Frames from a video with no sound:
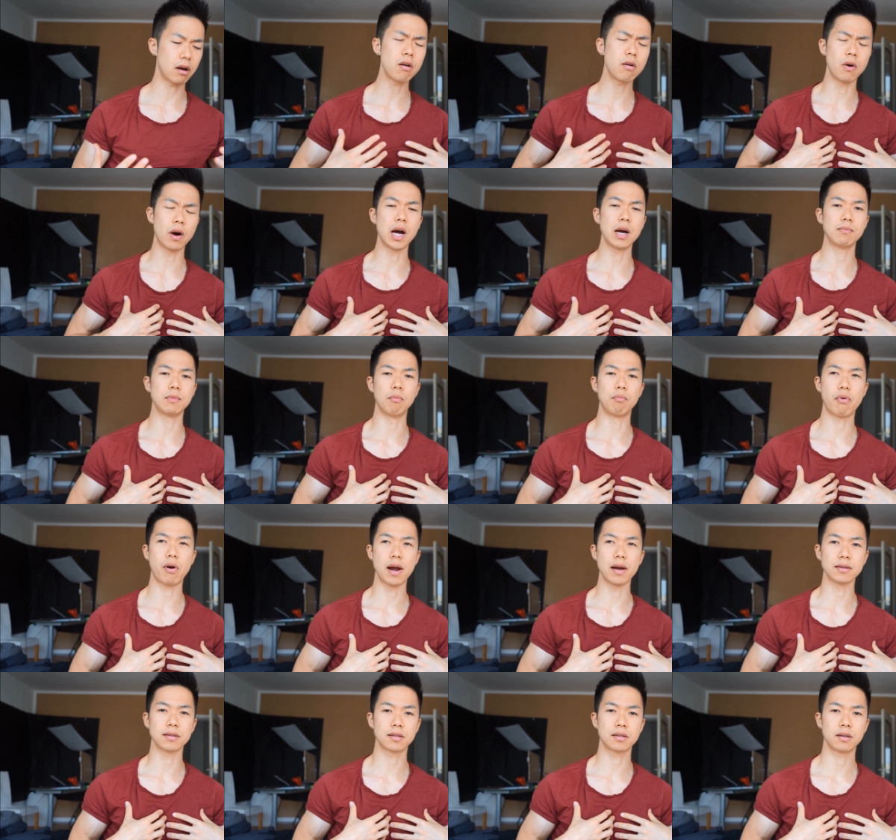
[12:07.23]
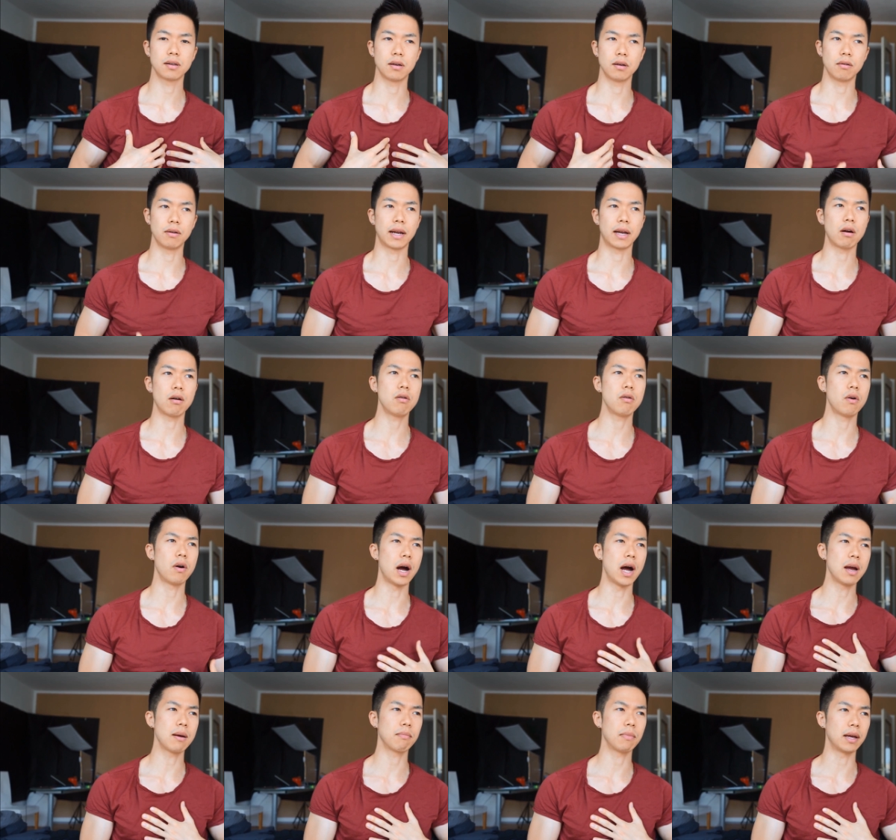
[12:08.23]
oh, I'm oppressed, or like,
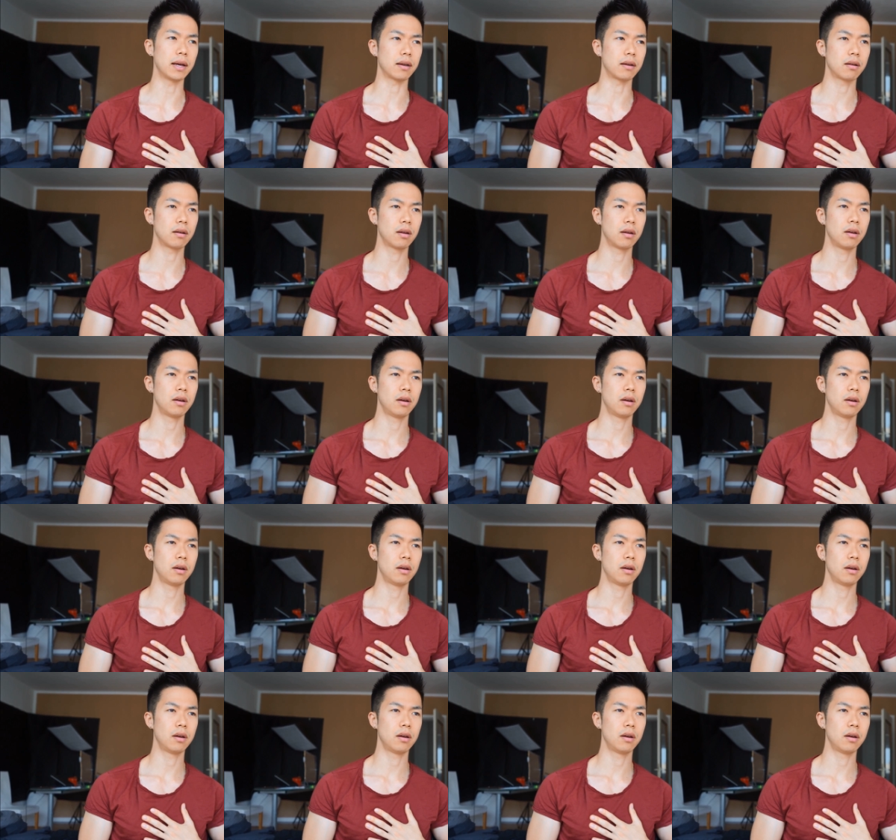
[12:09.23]
oh, I'm like,